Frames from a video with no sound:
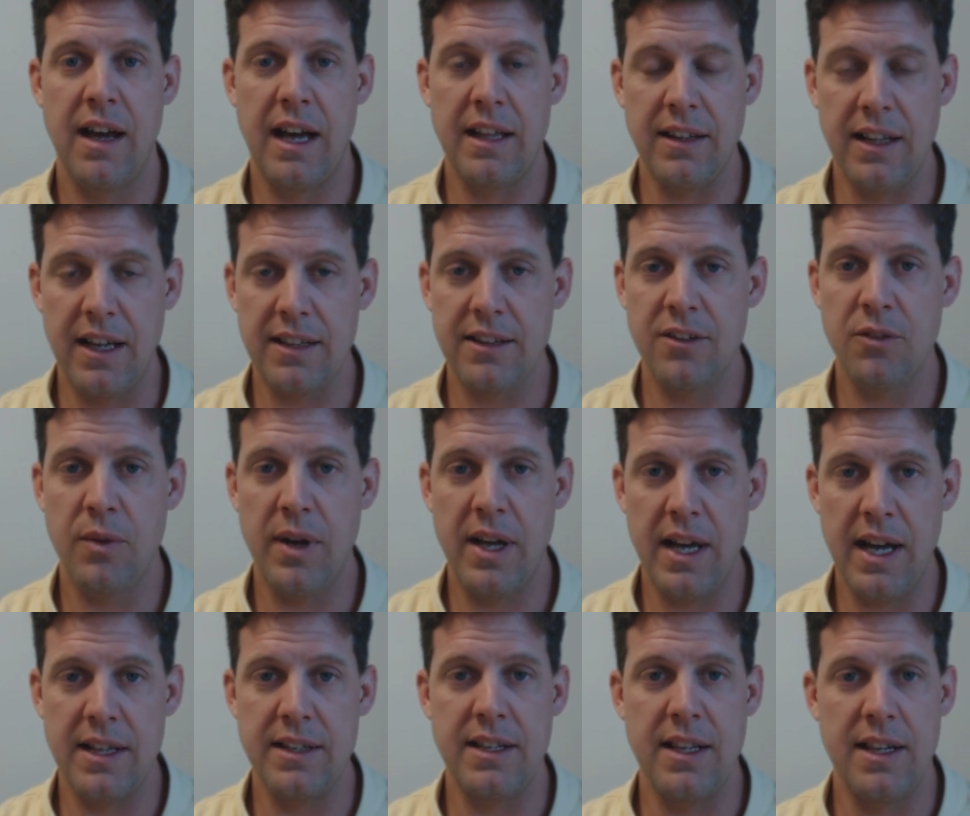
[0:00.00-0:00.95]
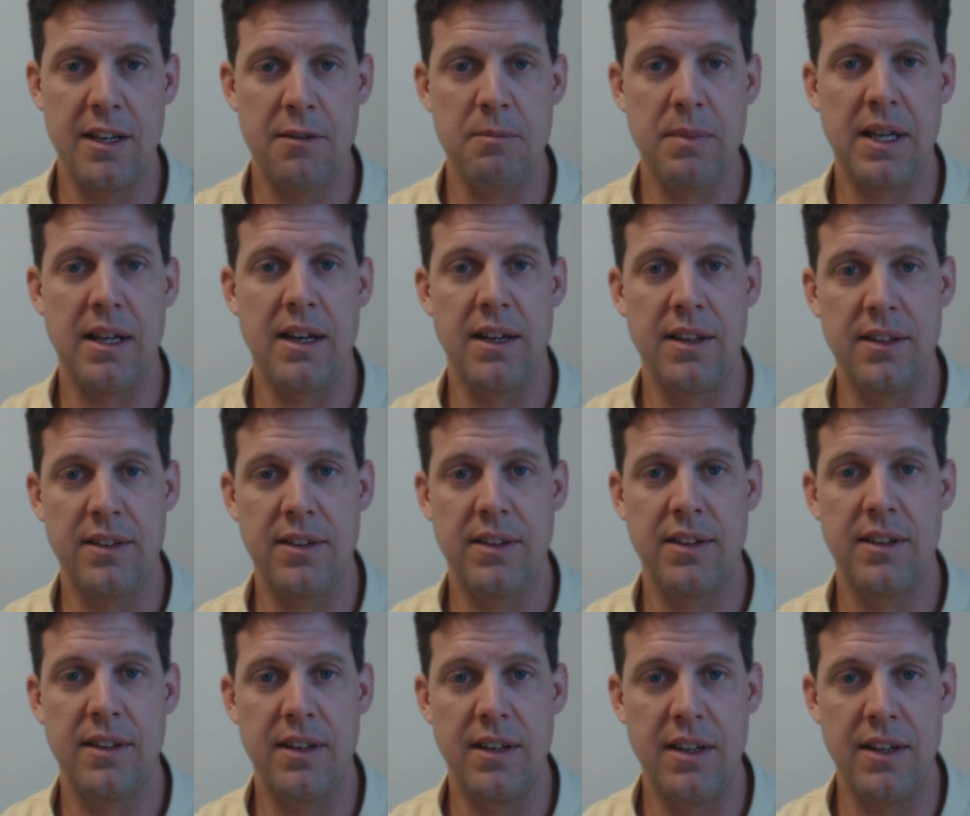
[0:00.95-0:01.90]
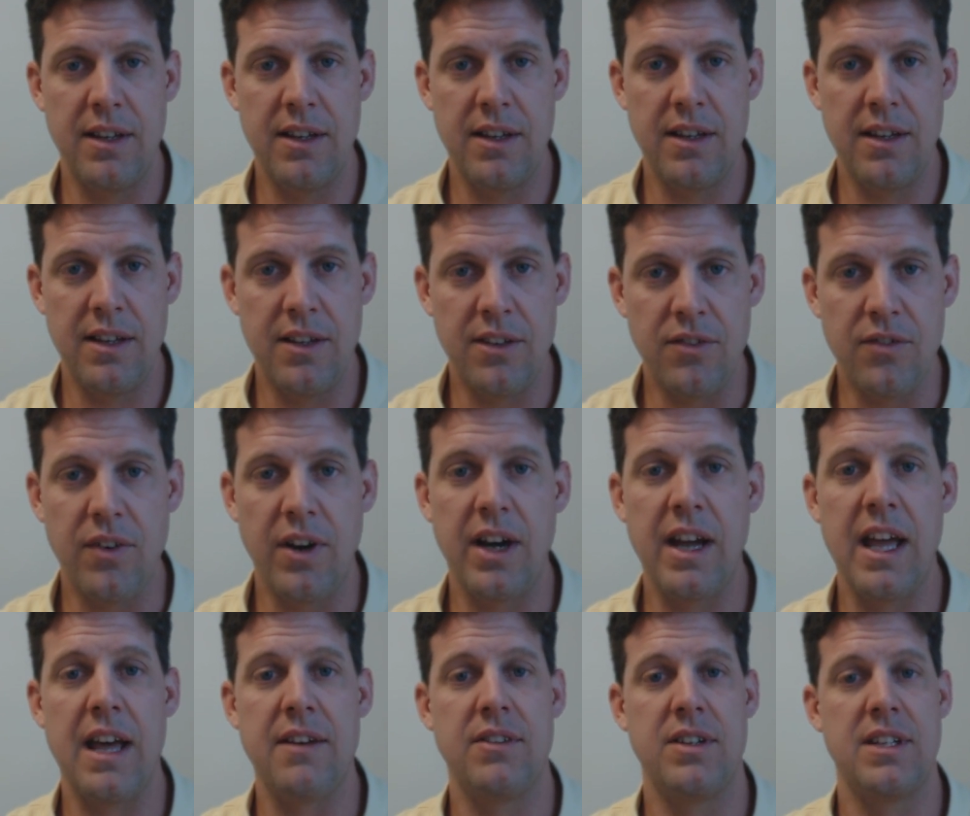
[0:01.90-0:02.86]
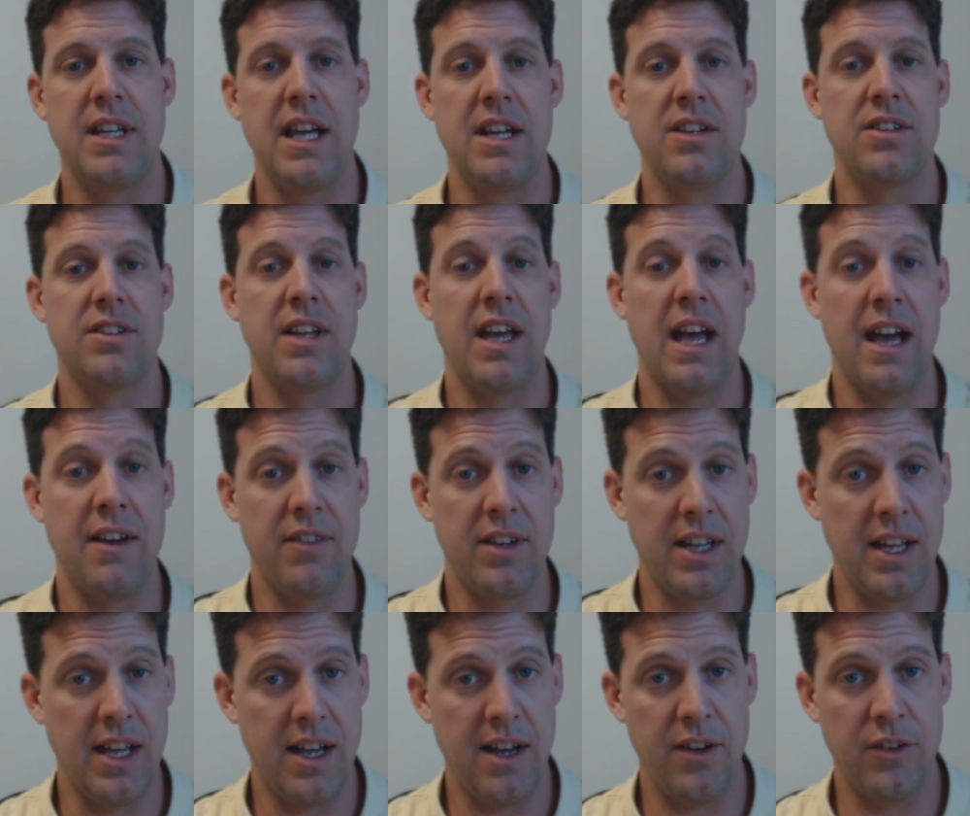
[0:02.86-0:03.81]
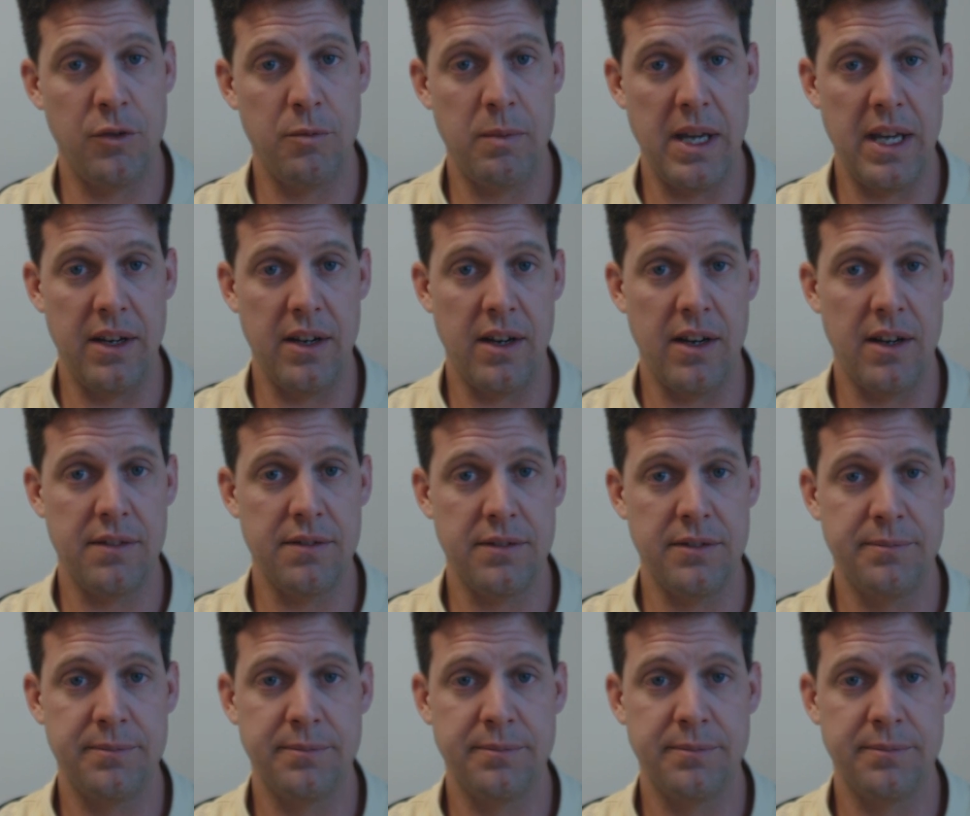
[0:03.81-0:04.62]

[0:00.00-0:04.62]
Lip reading: I like the way I did it because it's very advantageous having a house paid off,